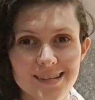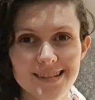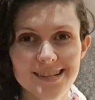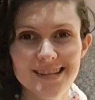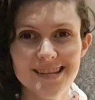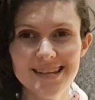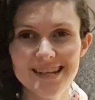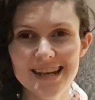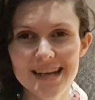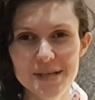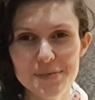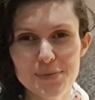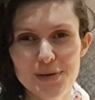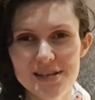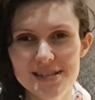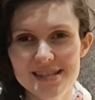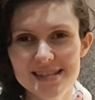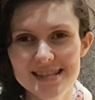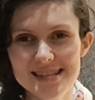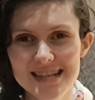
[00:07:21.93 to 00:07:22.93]
So the next
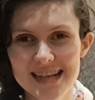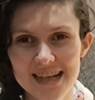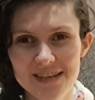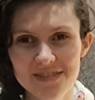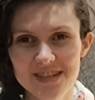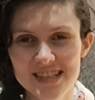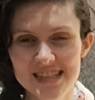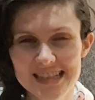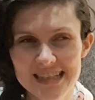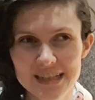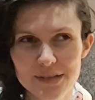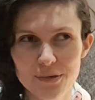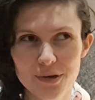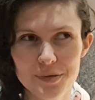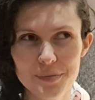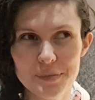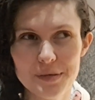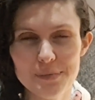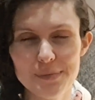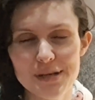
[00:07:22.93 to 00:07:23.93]
present is kind of a silly
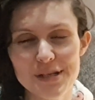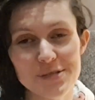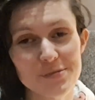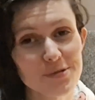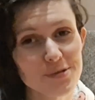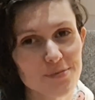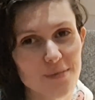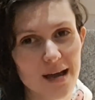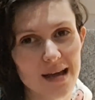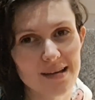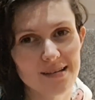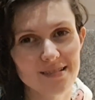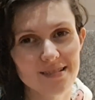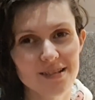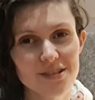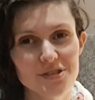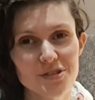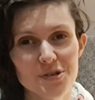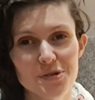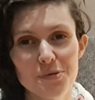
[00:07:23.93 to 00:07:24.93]
one, but it makes me smile.
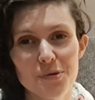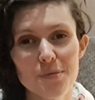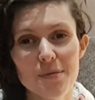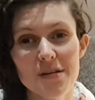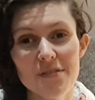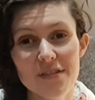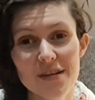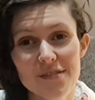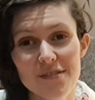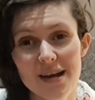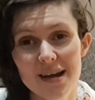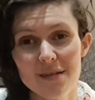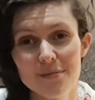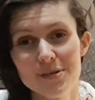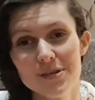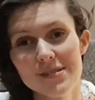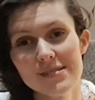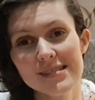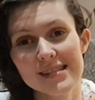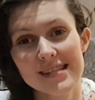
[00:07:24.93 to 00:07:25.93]
So one of my favourite
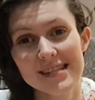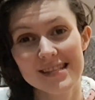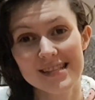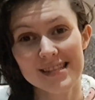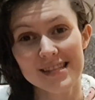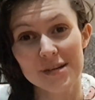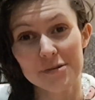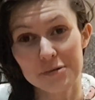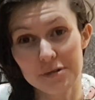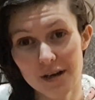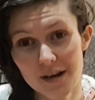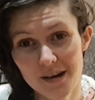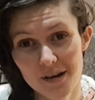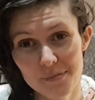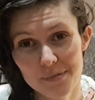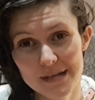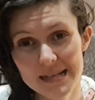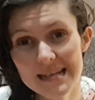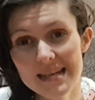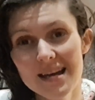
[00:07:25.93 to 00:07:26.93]
animals is the
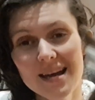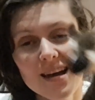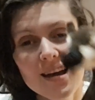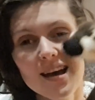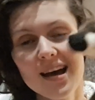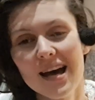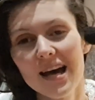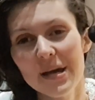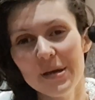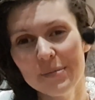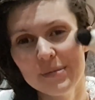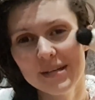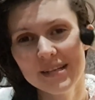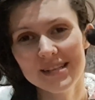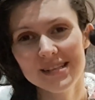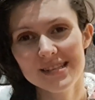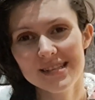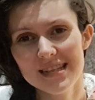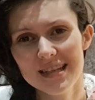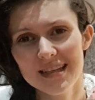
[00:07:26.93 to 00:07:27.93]
okapi.
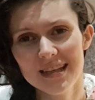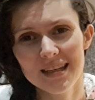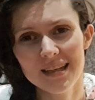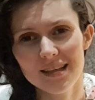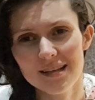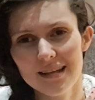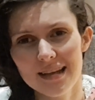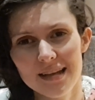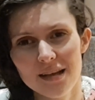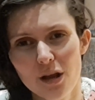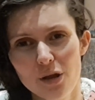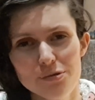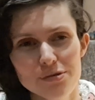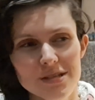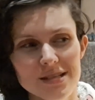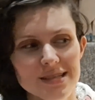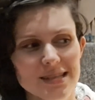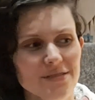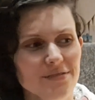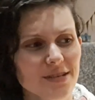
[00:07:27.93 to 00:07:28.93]
It's the like
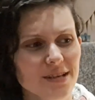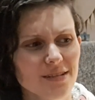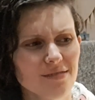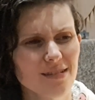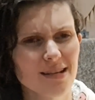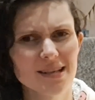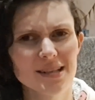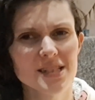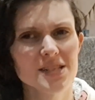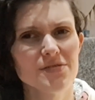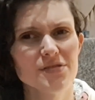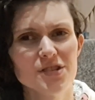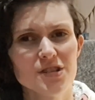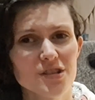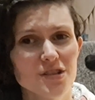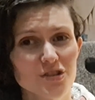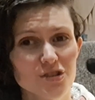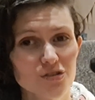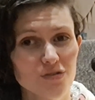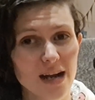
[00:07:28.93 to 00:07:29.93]
closest living relative to
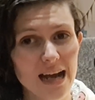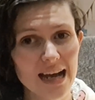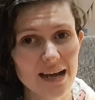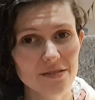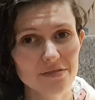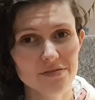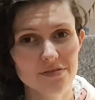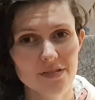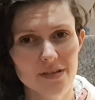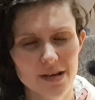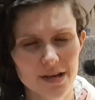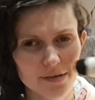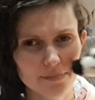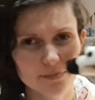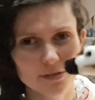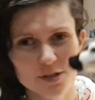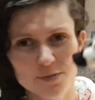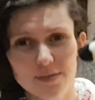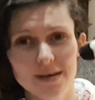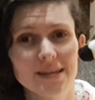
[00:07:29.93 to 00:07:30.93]
the giraffe,
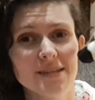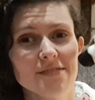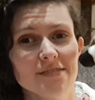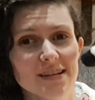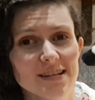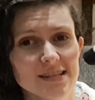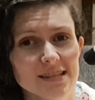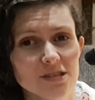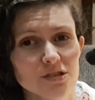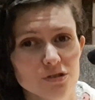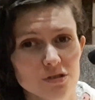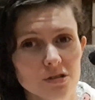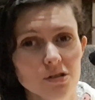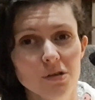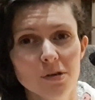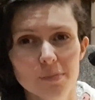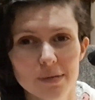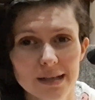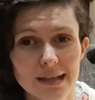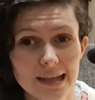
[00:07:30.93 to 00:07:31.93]
despite the fact it does look
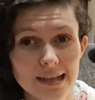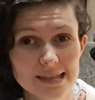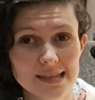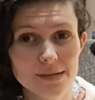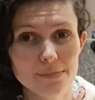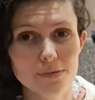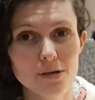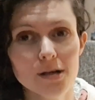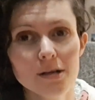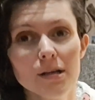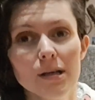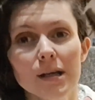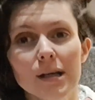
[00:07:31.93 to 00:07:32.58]
a bit like a zebra.